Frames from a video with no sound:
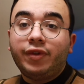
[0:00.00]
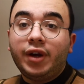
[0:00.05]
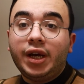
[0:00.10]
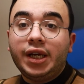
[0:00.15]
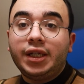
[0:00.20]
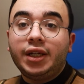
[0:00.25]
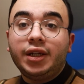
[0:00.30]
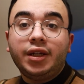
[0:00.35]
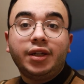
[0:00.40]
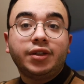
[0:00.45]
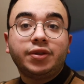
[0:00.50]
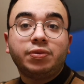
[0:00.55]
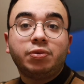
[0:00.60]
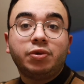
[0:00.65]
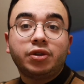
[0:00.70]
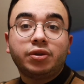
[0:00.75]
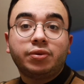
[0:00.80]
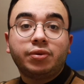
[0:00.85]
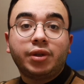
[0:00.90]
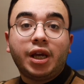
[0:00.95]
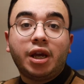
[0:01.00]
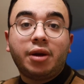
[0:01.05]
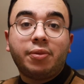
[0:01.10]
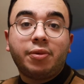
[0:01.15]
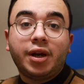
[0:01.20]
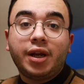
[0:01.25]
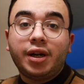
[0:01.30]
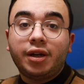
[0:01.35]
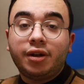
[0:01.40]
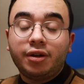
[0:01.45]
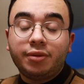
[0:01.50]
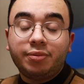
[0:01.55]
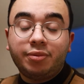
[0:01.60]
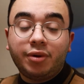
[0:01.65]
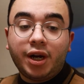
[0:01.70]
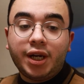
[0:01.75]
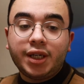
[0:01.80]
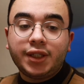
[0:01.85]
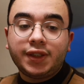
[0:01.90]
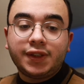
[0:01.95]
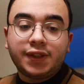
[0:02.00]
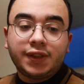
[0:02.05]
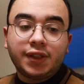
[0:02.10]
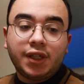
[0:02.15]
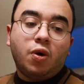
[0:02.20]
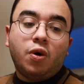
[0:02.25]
find a disposable camera at a good price,